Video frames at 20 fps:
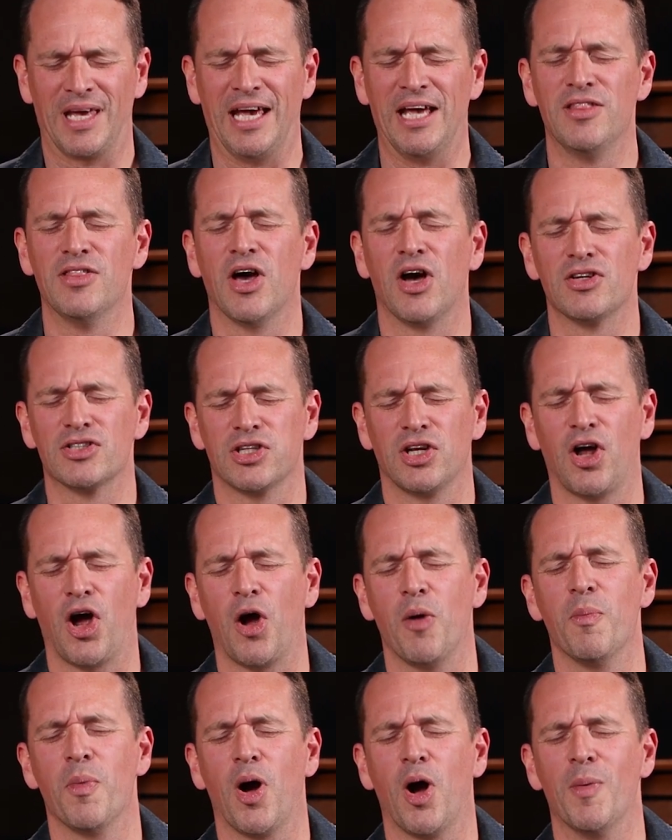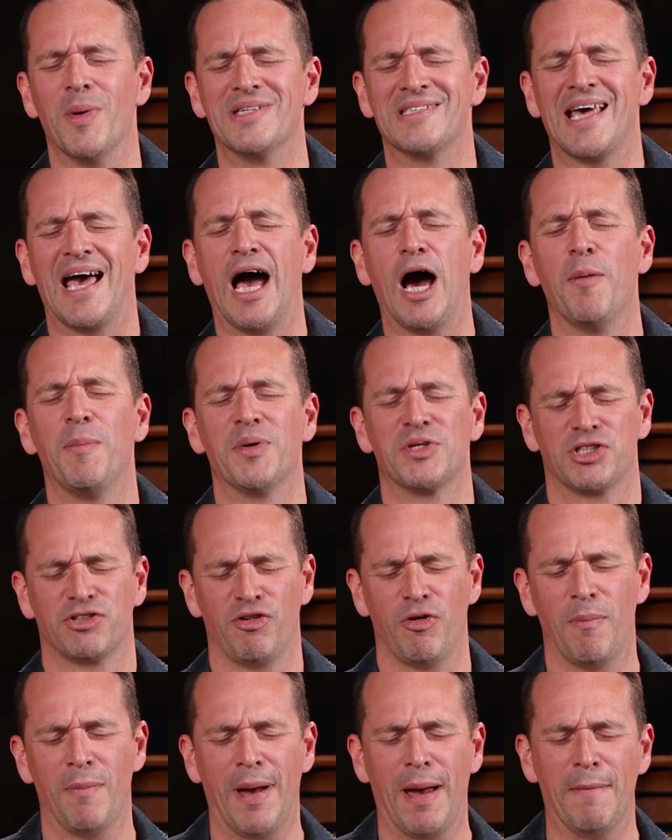In those low moments, help us
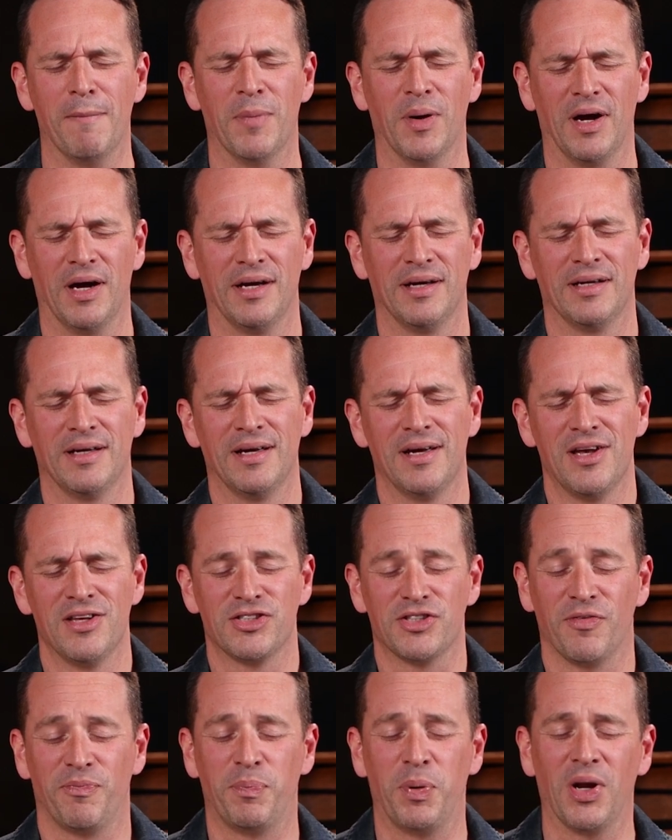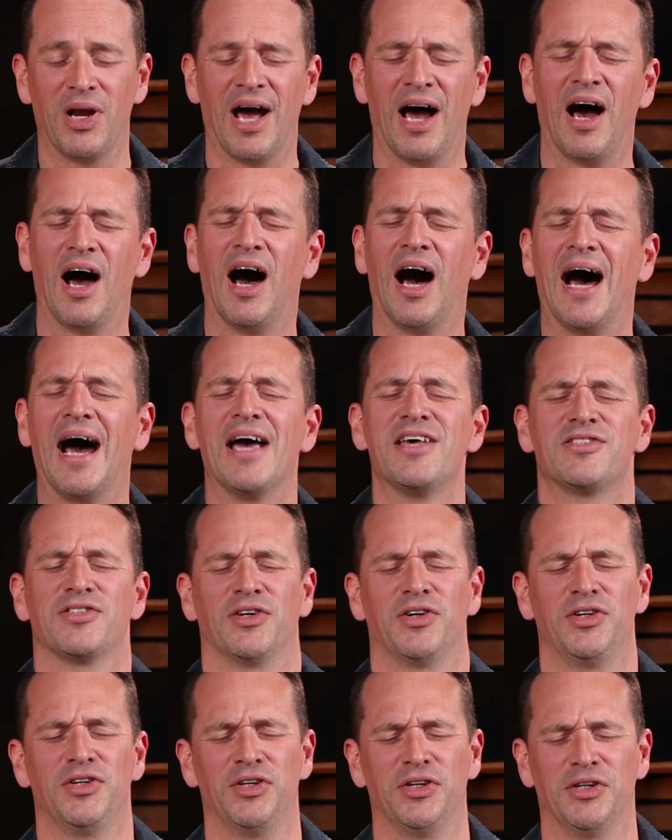to remember to put our eyes
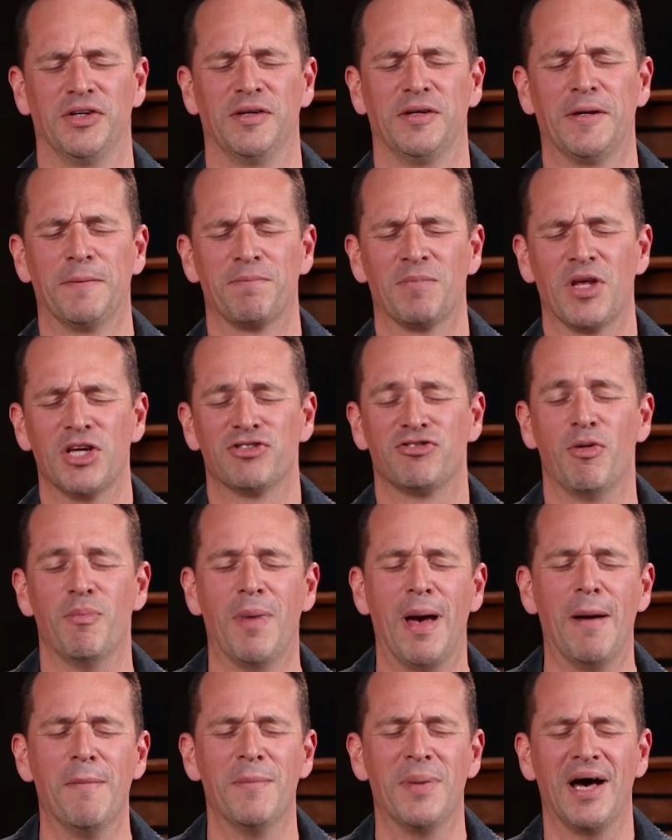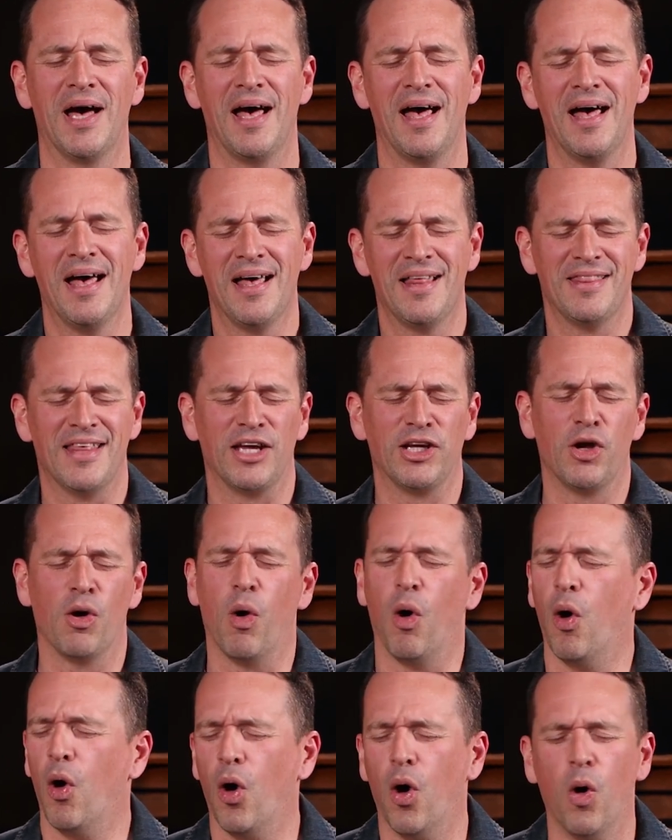on you, to remember that you
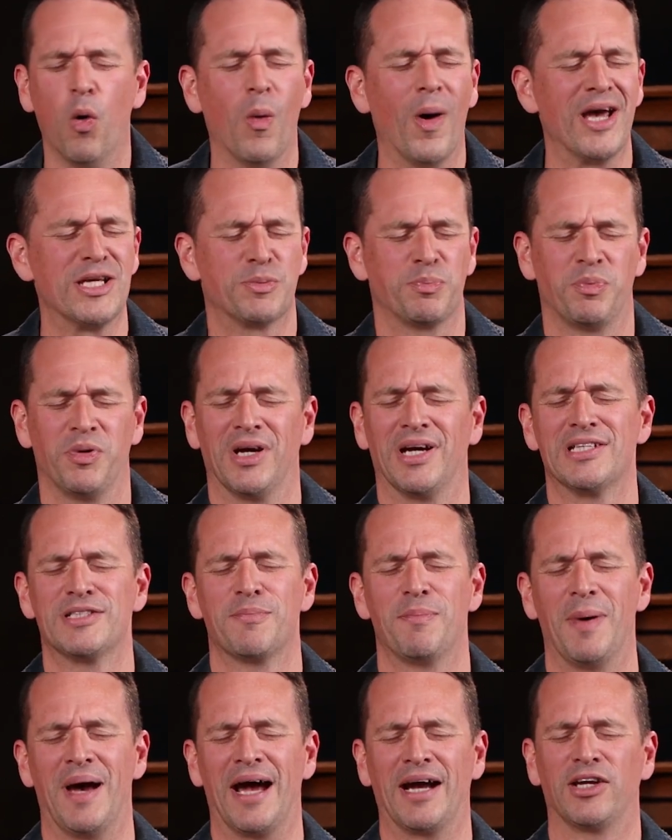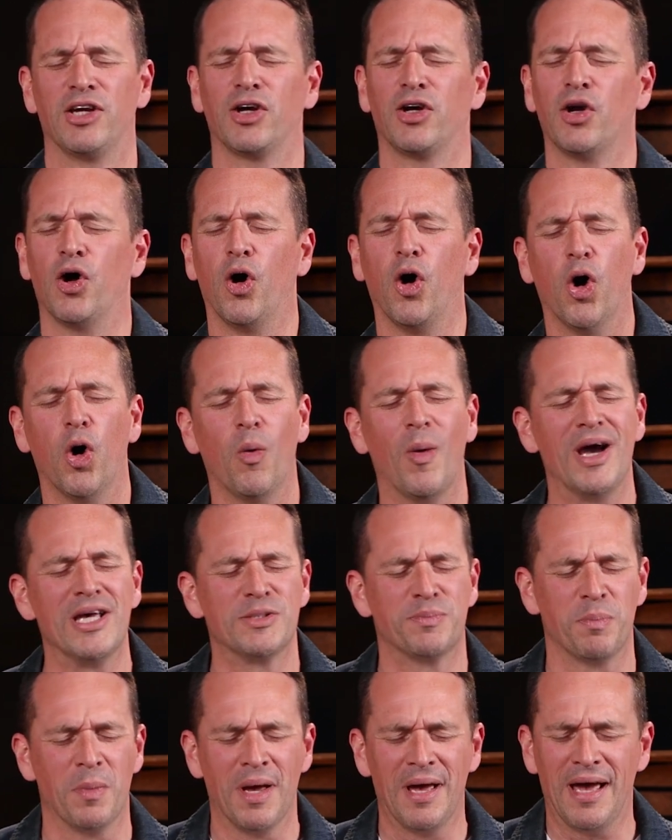always bring us back. You can
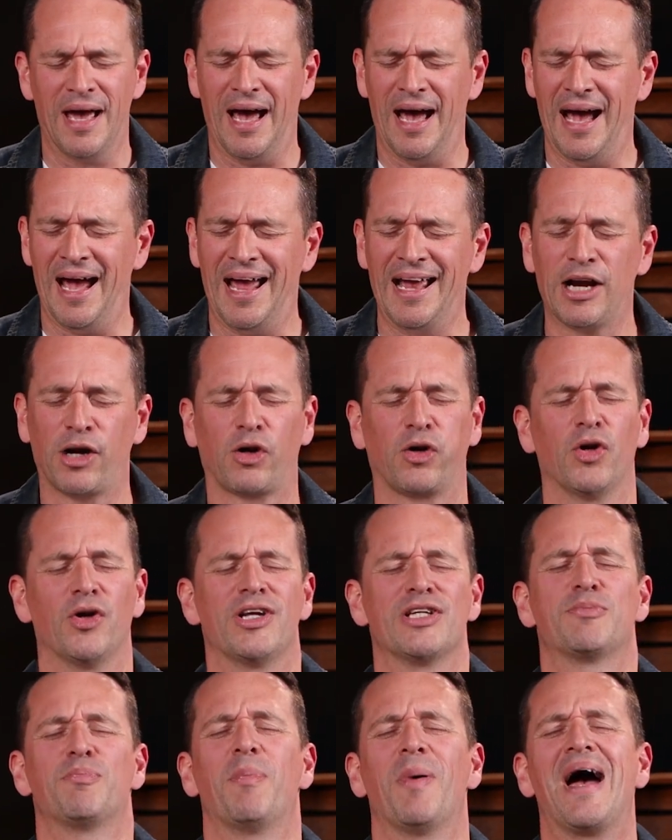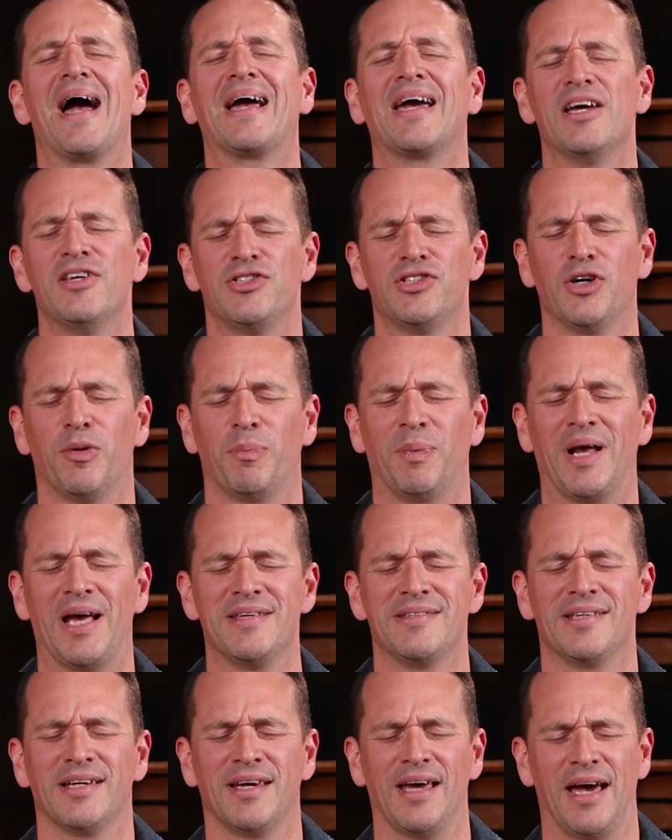always include us back into your
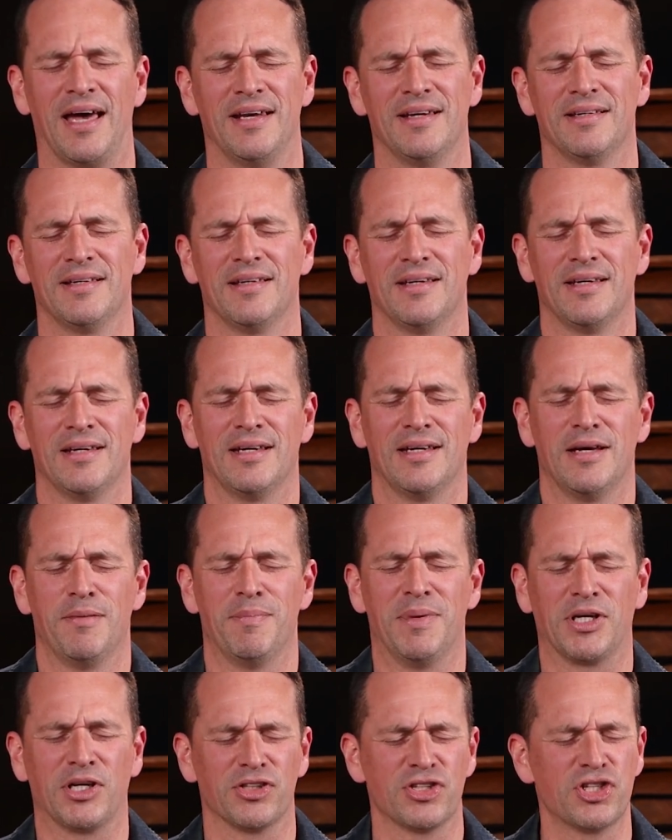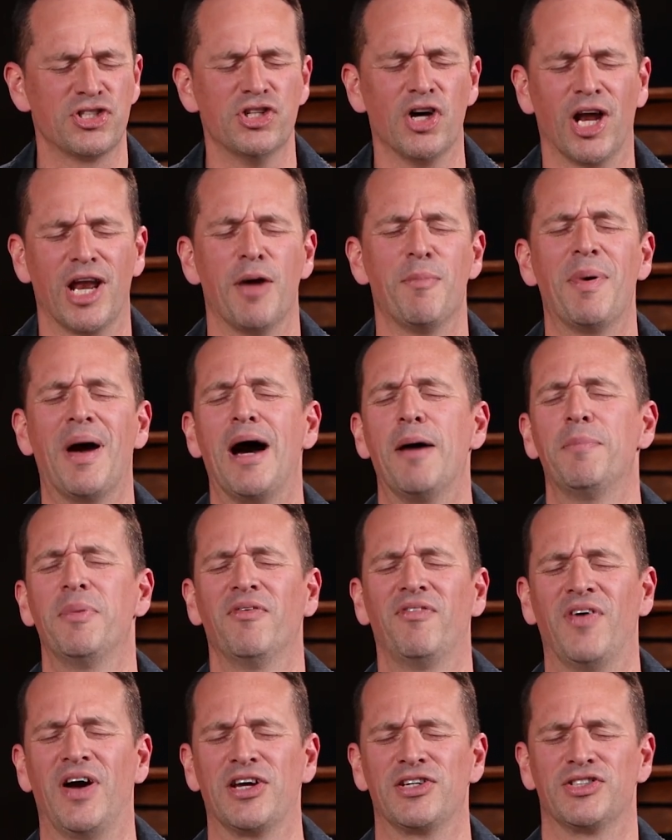plans again, because it's not about
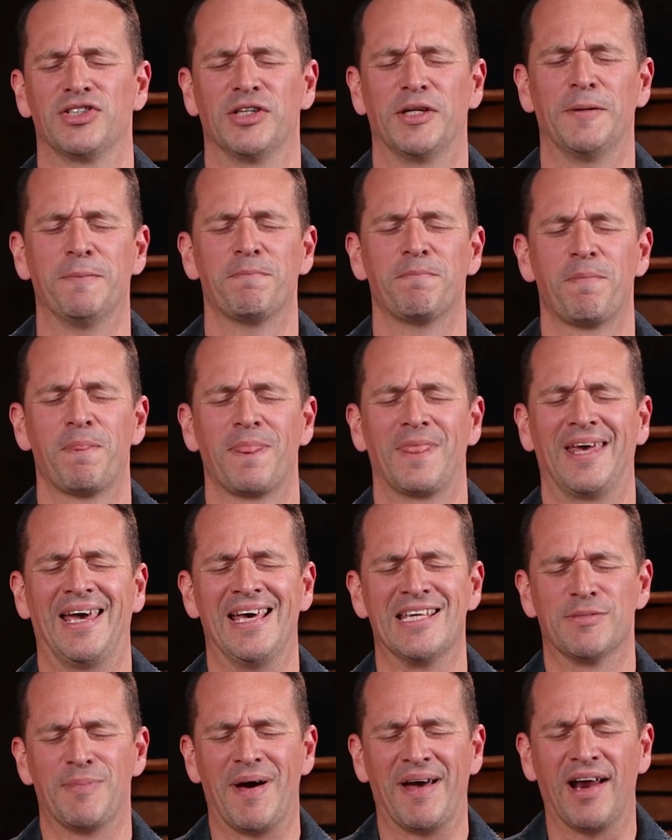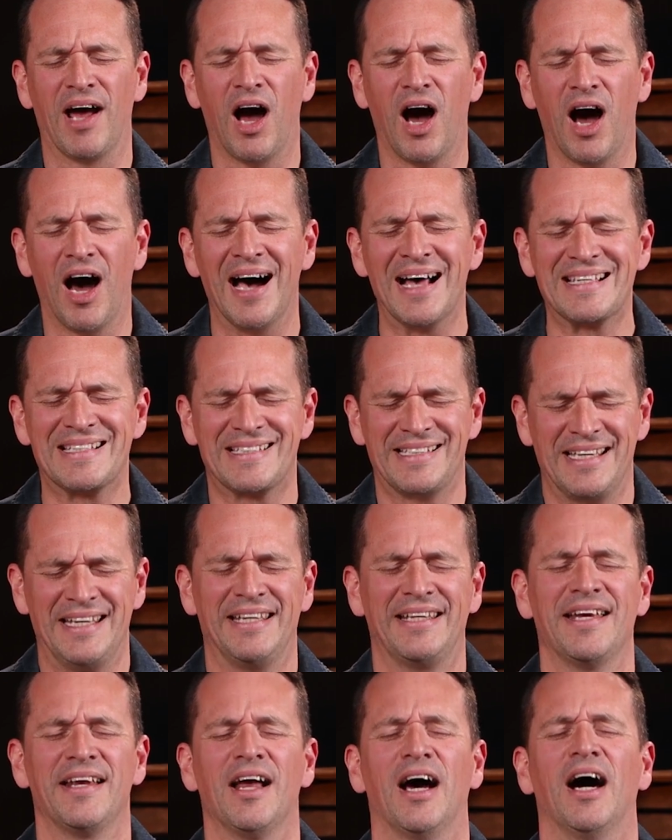perfection. It's about a heart
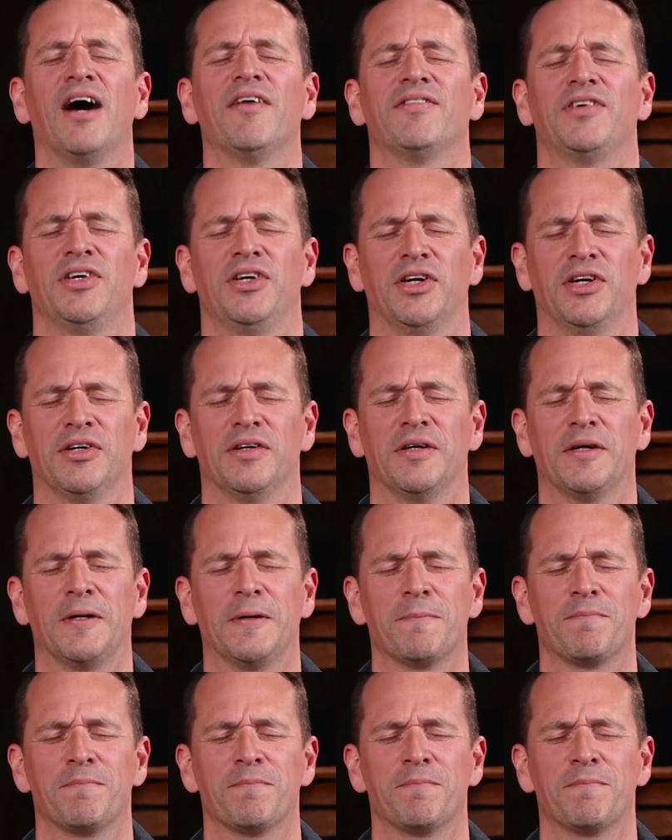seeking after you,